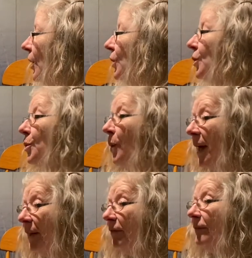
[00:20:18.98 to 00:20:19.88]

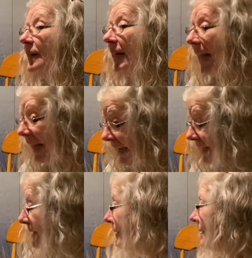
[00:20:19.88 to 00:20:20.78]
12
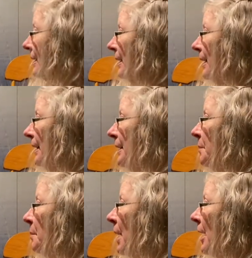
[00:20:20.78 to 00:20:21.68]
days, the
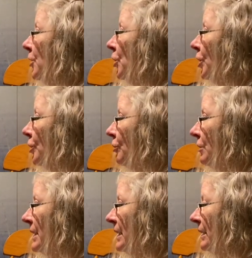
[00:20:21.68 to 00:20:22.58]
monarch
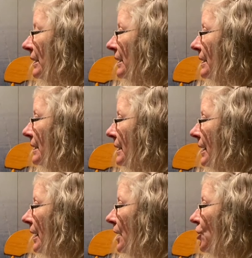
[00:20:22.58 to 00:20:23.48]
chrysalis
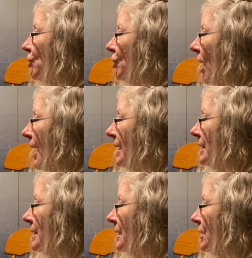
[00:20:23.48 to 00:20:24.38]

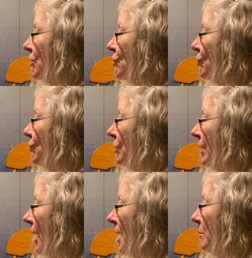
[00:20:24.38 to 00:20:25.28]
shines in the
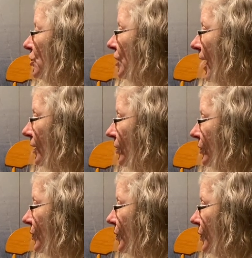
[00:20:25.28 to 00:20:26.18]
noontime
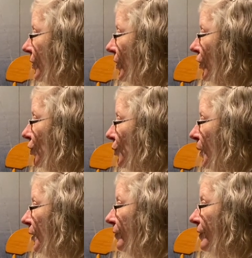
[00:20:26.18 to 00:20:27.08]
shadows.
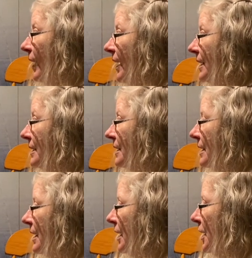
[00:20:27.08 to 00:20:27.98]
12 nights,
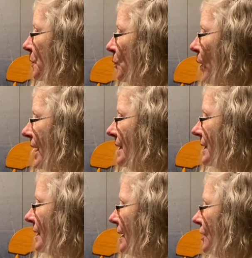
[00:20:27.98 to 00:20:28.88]
it
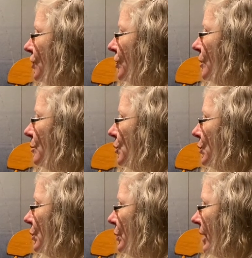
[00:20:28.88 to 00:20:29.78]
waits under the
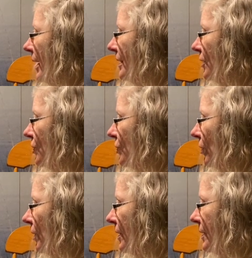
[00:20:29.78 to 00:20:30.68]
moon and the
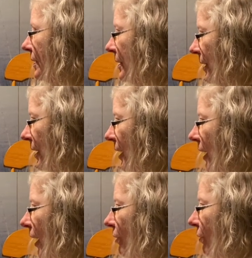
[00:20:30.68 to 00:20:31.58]
stars.
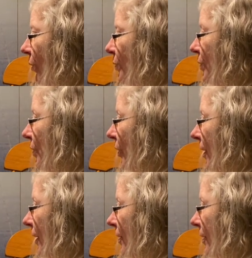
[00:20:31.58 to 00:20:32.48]
It grows
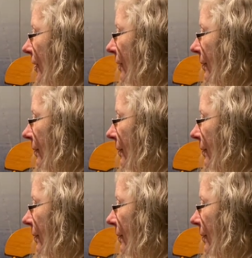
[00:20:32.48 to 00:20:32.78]
darker,